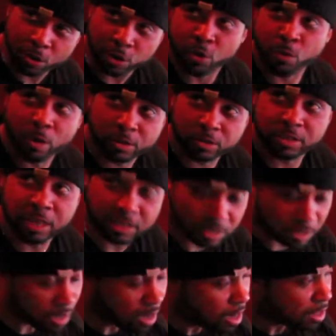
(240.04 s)
audio
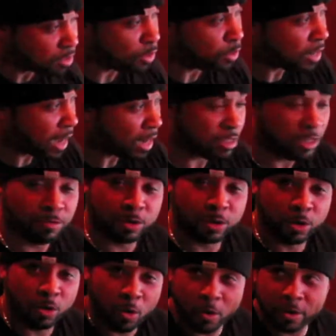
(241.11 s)
workstation. Mm-hmm. So you can actually
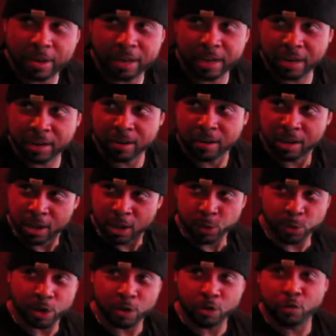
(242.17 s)
record in there.
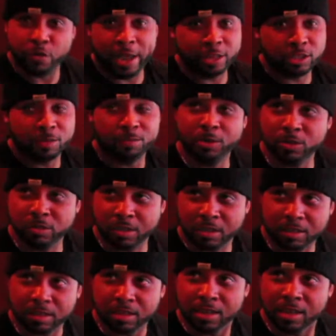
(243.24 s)
You can create your
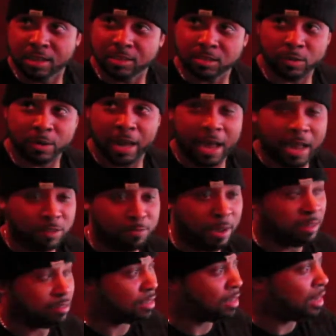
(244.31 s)
music. So it has
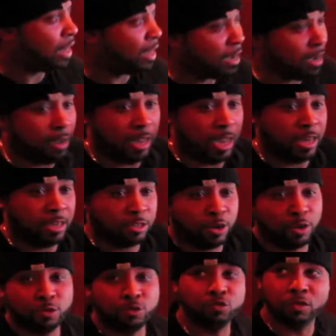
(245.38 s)
basically like an
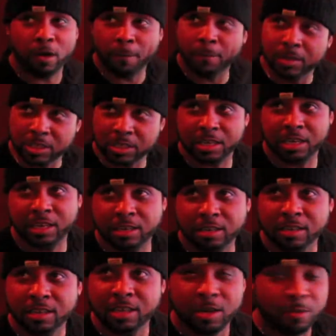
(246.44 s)
internal drum machine
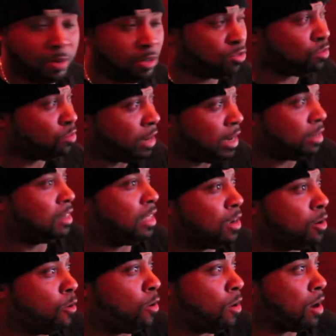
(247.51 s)
with this great
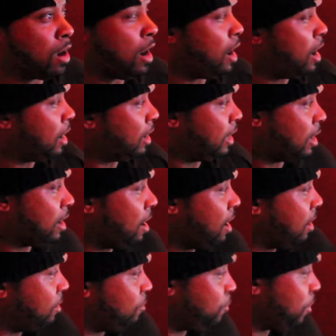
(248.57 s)
thing called Kong, and
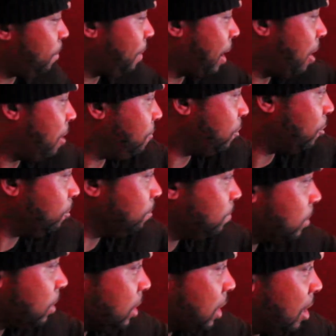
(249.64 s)
Kong is real powerful.
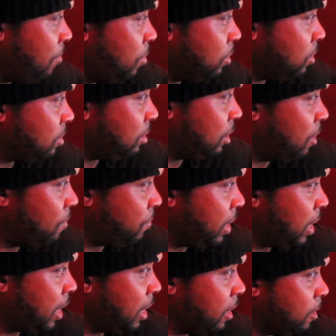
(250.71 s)
If you can see over
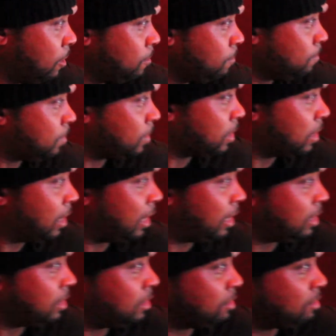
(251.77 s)
here, like,
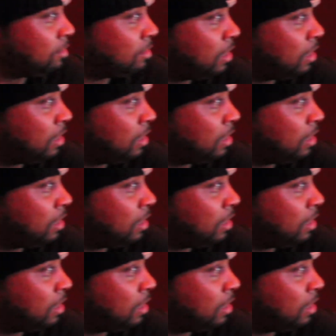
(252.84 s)
this is